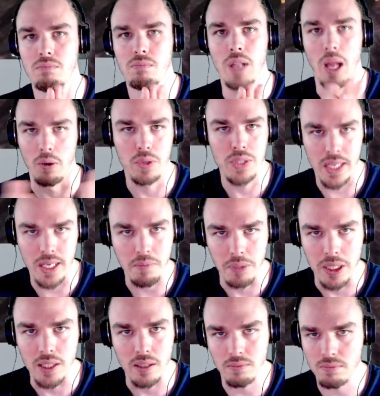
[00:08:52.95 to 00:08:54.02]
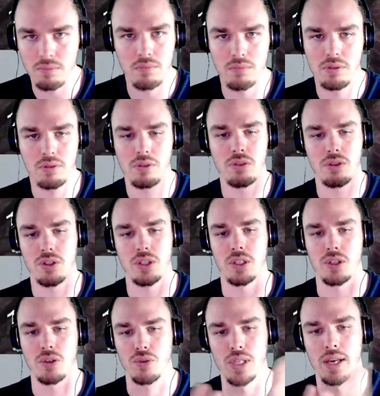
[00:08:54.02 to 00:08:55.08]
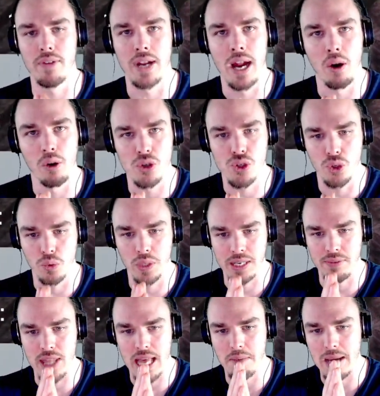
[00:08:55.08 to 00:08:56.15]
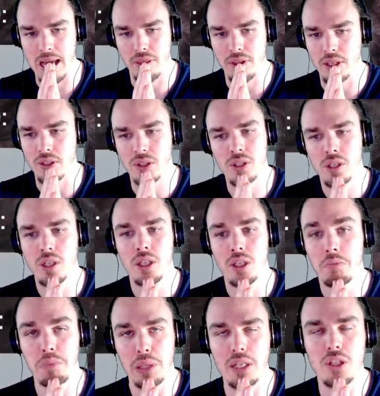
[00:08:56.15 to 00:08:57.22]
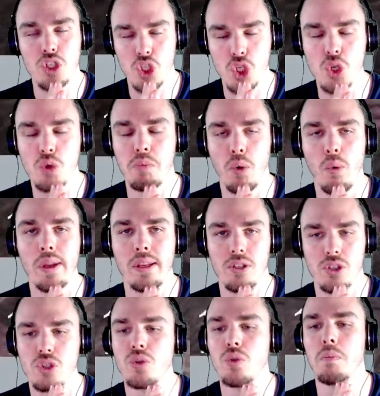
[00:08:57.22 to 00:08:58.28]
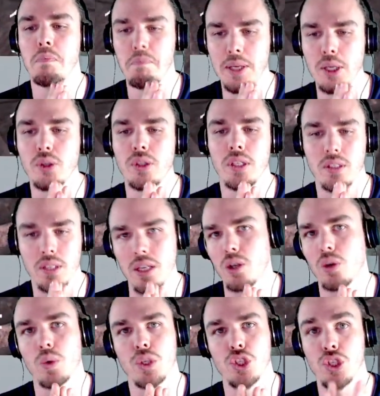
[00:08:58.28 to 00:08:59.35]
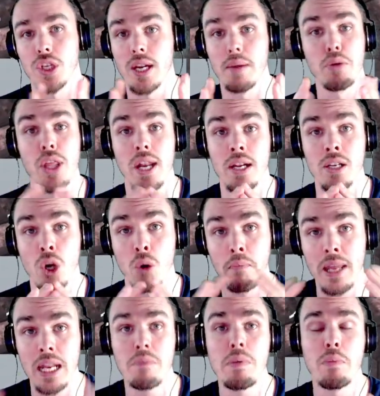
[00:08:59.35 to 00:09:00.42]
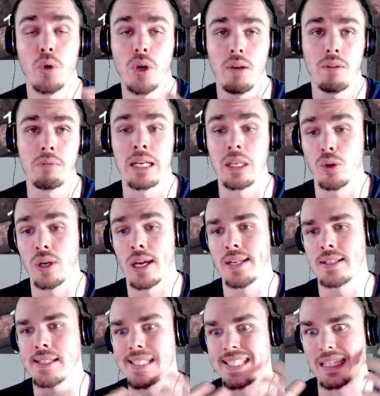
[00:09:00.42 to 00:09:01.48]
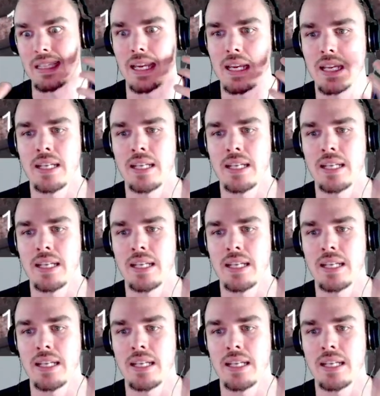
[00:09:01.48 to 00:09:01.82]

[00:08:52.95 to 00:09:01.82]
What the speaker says: Now, it would take me 6 or 7 hours or whatever that math is, but it's 2.2 million gil, which is a number that I know many people come to my gil guides and say they could